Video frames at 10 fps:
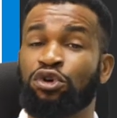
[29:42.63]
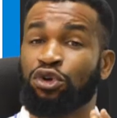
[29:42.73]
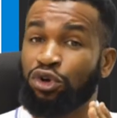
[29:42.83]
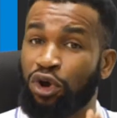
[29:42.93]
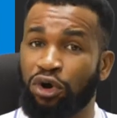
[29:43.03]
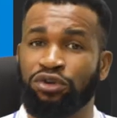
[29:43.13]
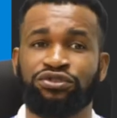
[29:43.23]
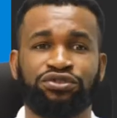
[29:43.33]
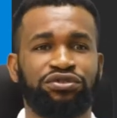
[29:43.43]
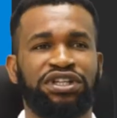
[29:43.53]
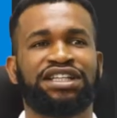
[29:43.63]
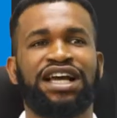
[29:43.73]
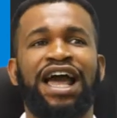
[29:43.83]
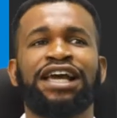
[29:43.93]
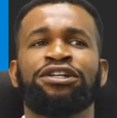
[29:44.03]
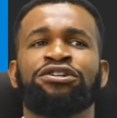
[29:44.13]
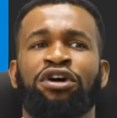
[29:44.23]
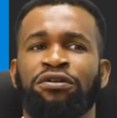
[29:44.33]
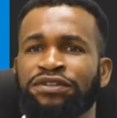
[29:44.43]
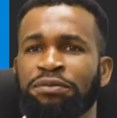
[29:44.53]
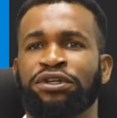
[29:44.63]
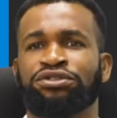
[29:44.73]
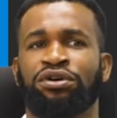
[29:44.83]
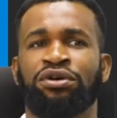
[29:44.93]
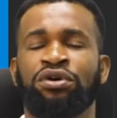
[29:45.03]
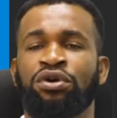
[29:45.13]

close to the kind of temperature